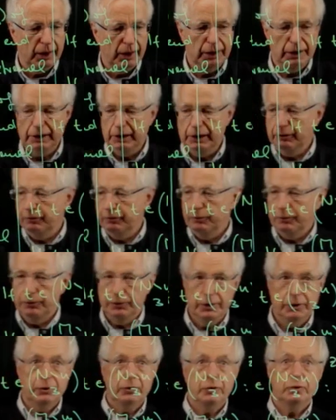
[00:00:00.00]
I leave
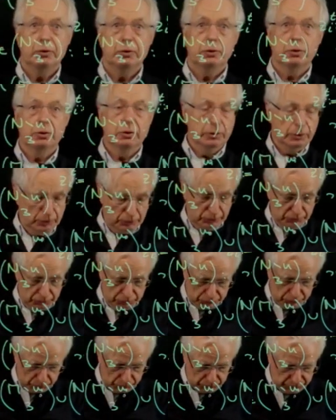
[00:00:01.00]
this to
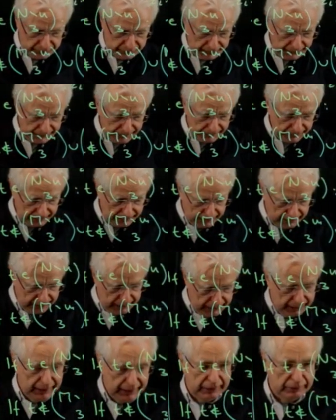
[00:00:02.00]
you to check,
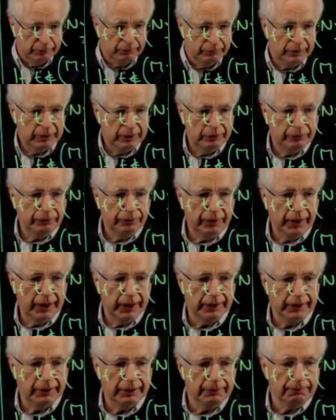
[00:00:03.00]
and we
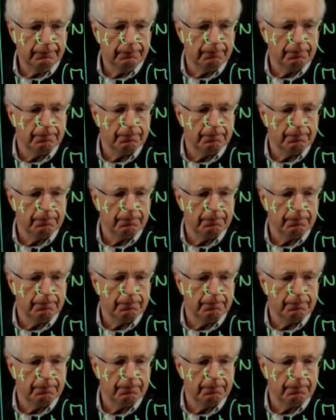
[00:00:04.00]
define.